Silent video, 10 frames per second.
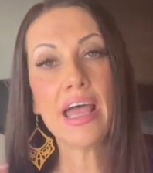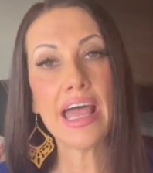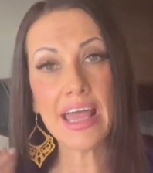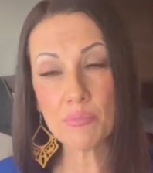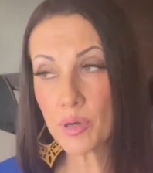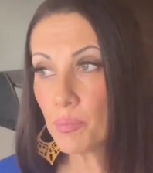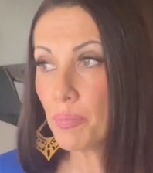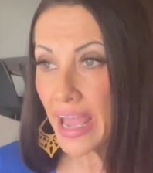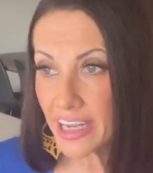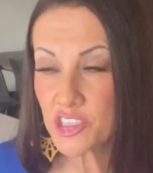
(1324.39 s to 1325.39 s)
and
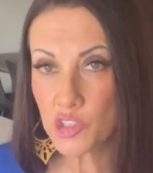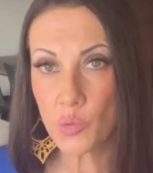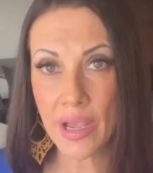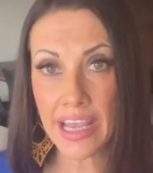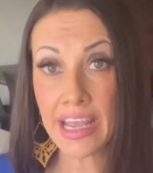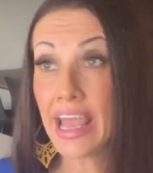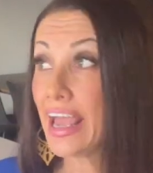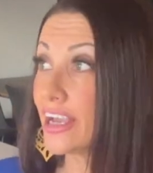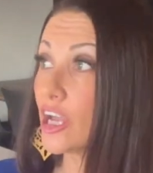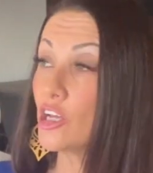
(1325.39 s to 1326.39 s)
perpetuate
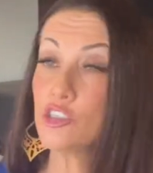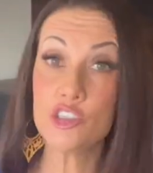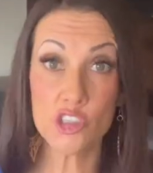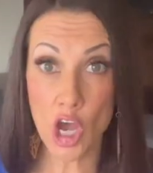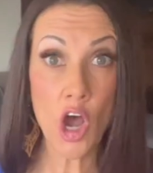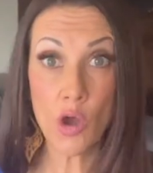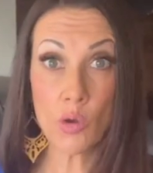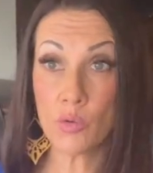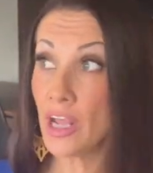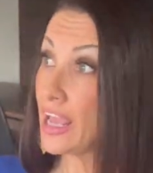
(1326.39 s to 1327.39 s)
and
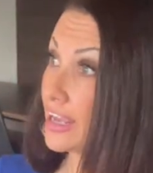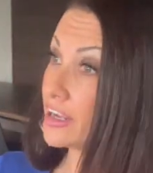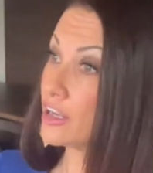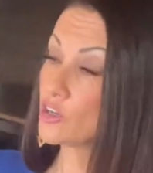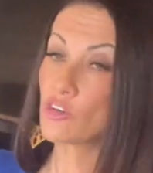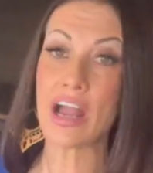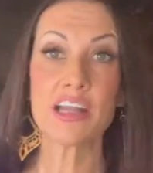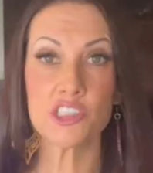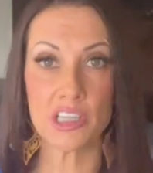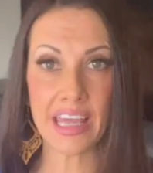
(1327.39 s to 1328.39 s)
condone and
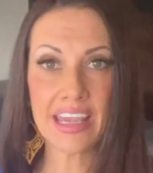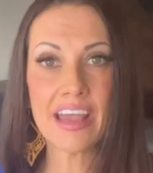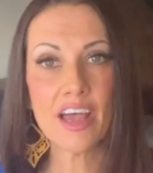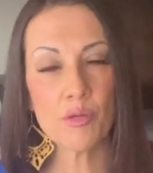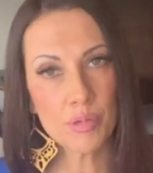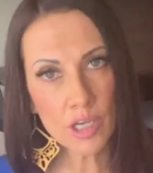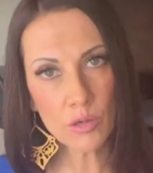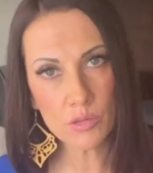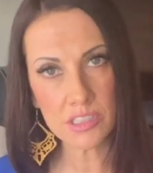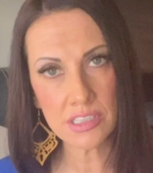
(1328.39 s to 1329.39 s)
congratulate
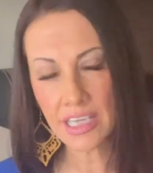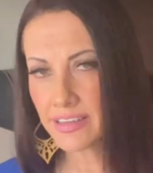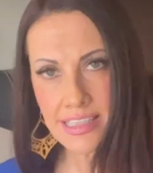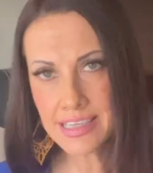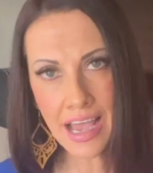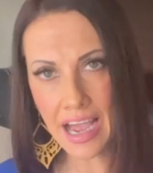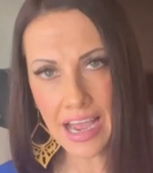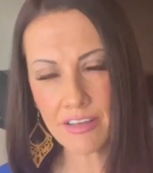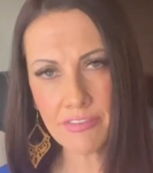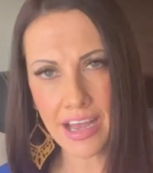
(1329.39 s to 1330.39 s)
abuse. That's not
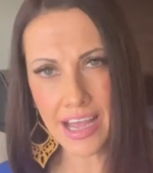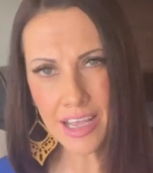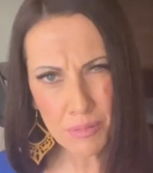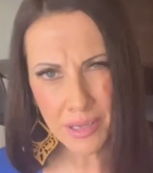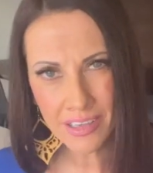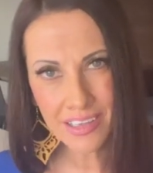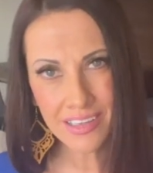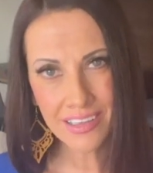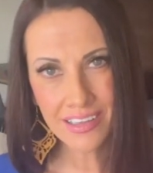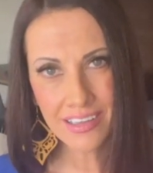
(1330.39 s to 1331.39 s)
high vibe.
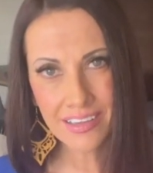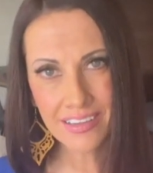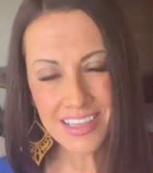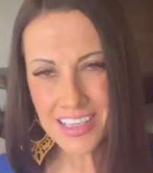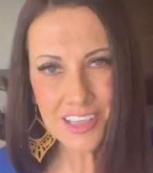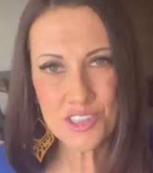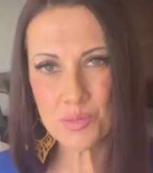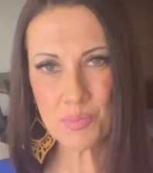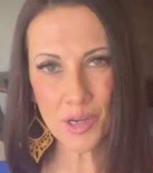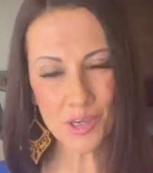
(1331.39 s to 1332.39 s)
That's not
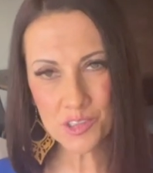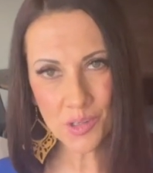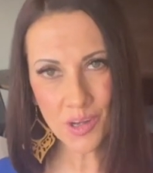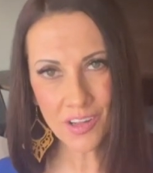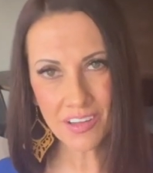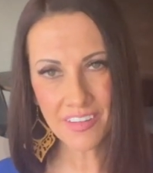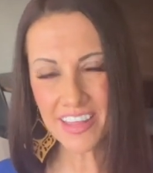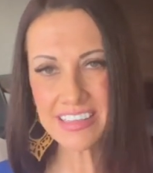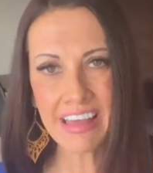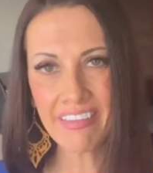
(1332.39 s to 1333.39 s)
spiritual.
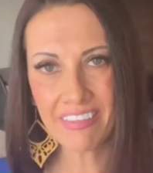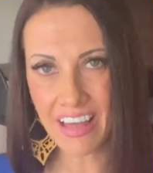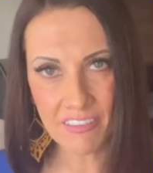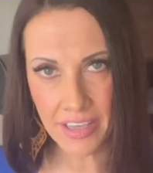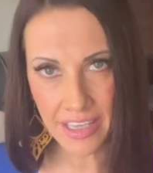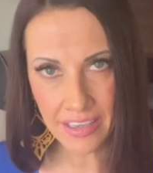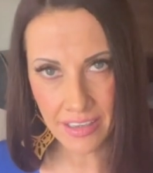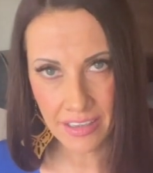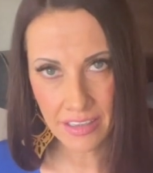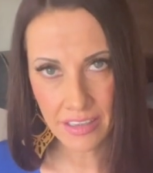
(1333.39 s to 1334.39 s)
That's not loving.
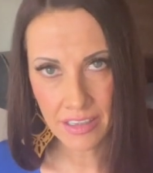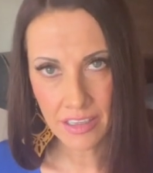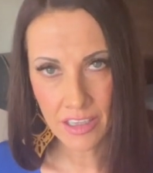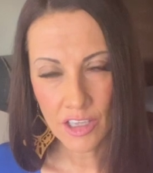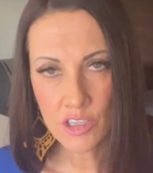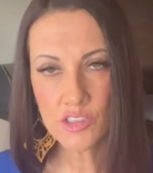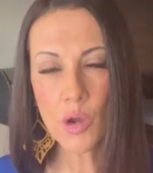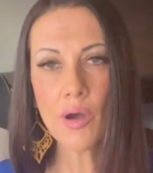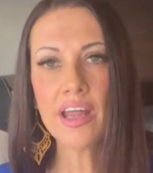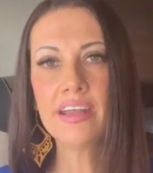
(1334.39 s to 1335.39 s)

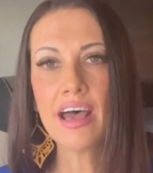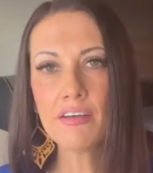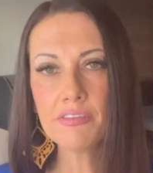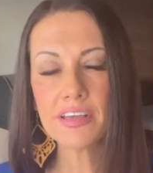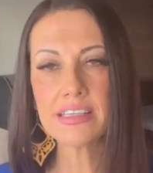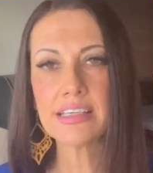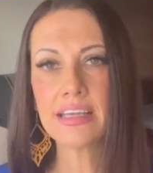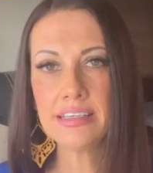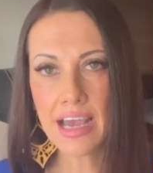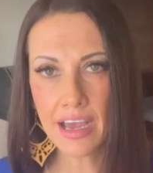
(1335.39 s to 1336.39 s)
So enough is
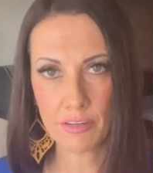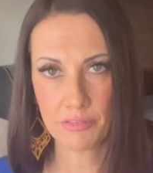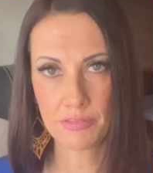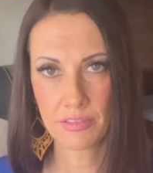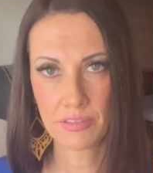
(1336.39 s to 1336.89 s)
enough.